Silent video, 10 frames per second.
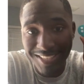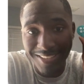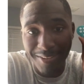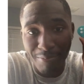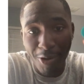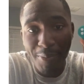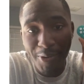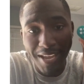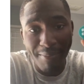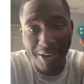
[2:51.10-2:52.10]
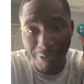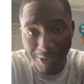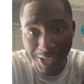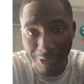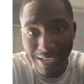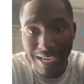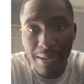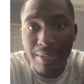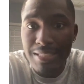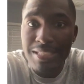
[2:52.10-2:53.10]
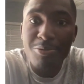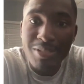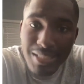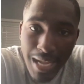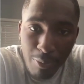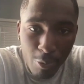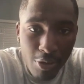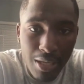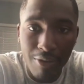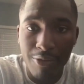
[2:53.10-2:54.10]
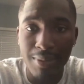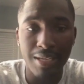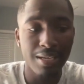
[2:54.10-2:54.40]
promo came at a really great time because this one stopped working for me.